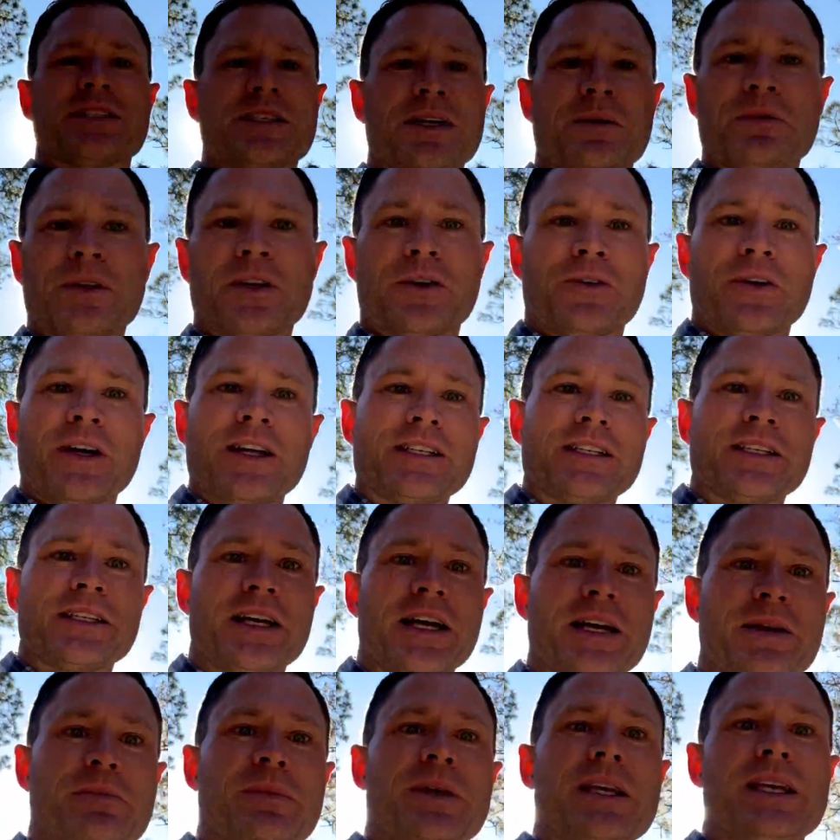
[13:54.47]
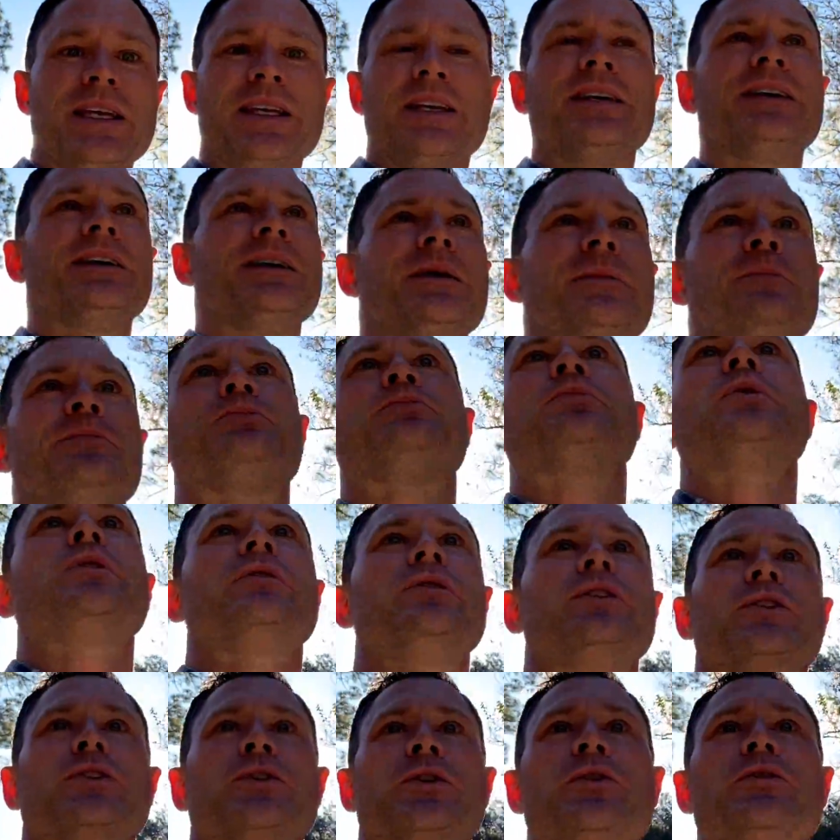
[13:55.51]
something crazy like me,
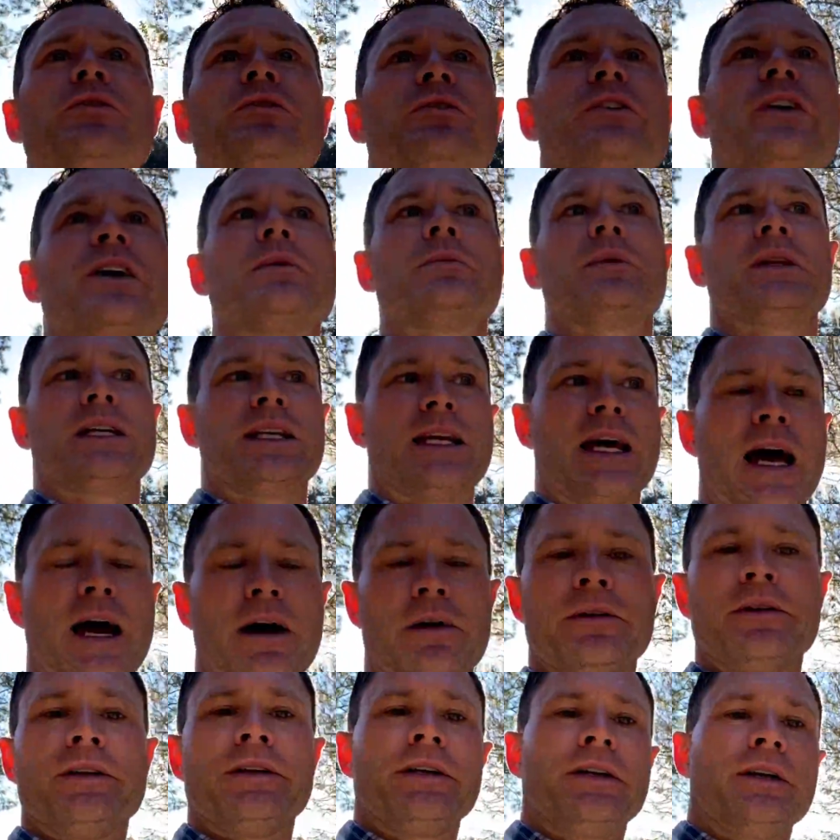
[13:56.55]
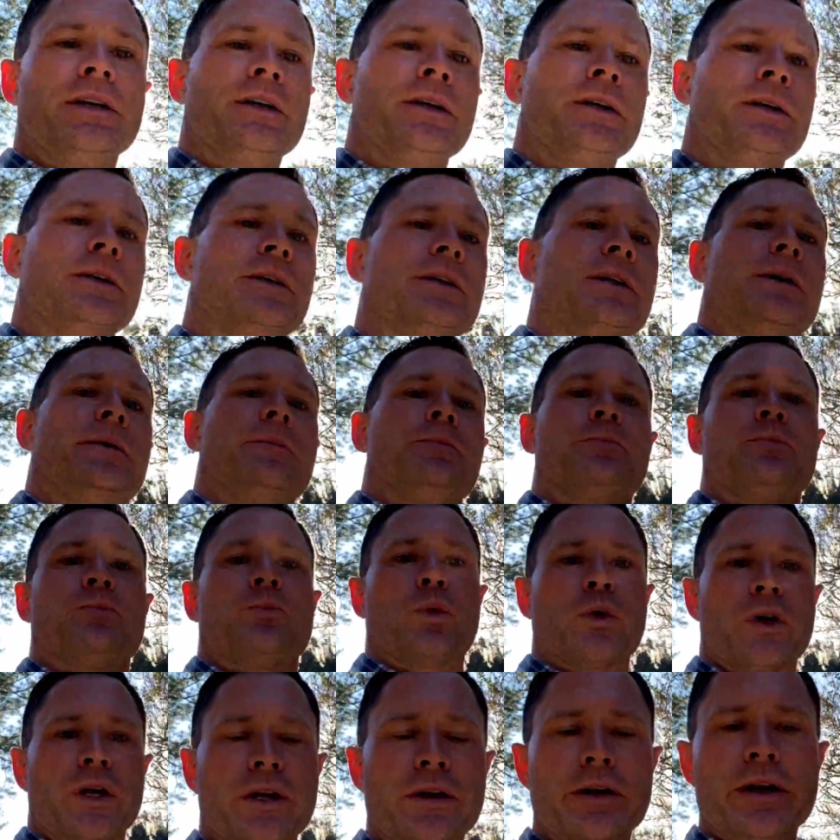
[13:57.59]
moving your whole family down,
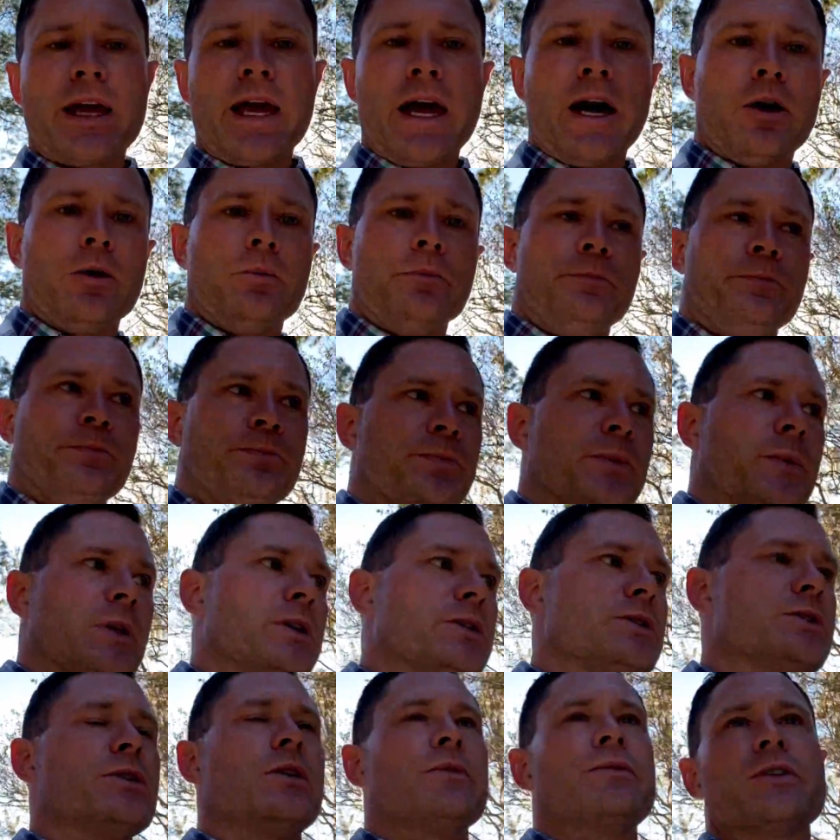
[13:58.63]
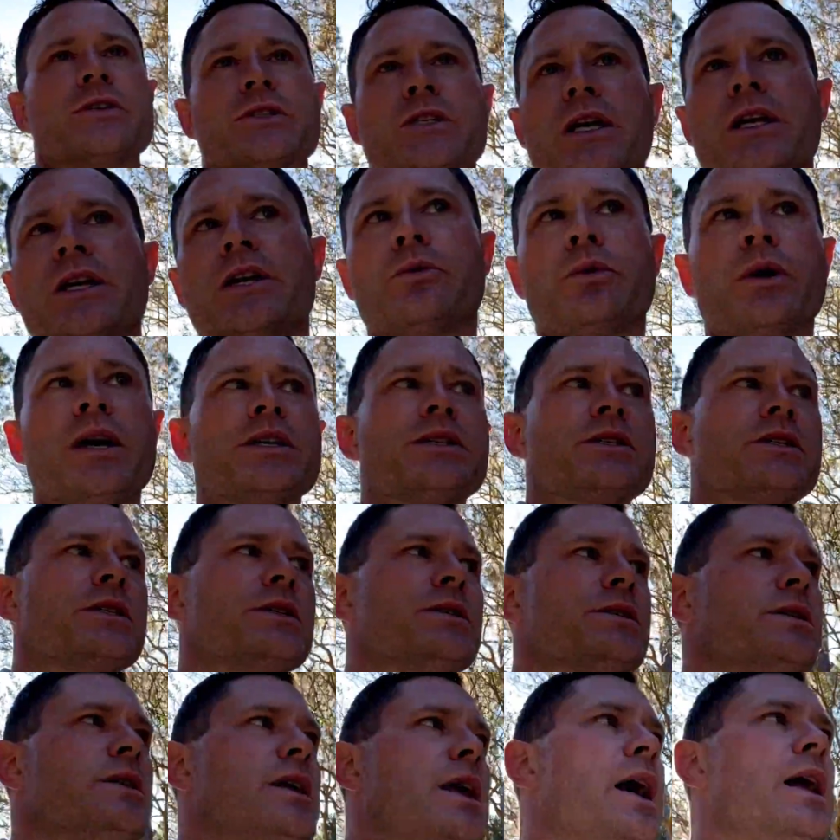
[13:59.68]
we're here to help. So if there's any
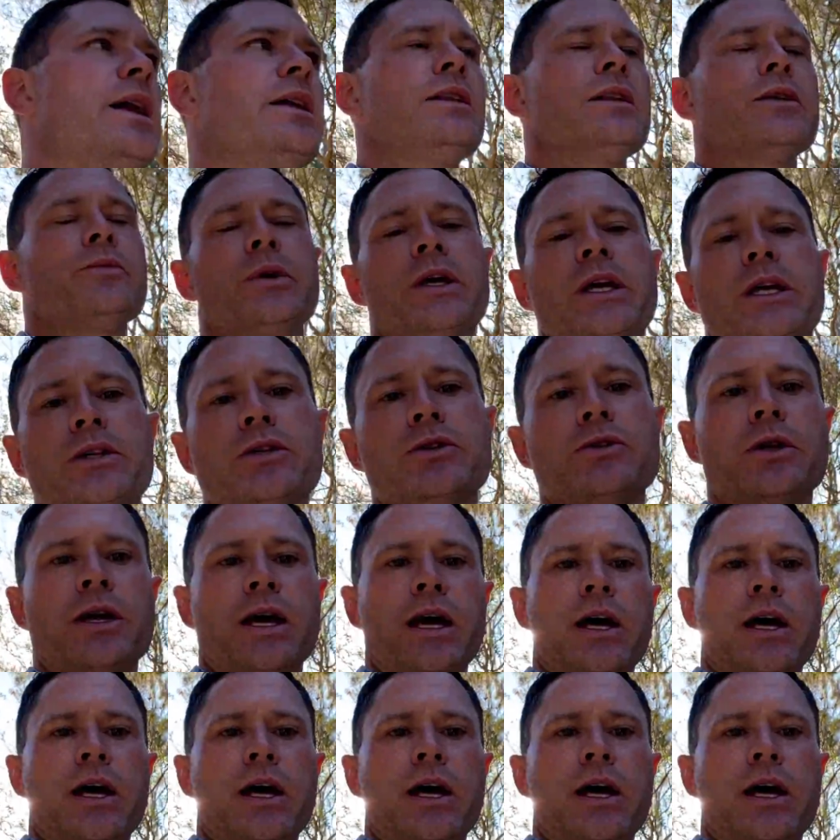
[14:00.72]
questions, anything we can do to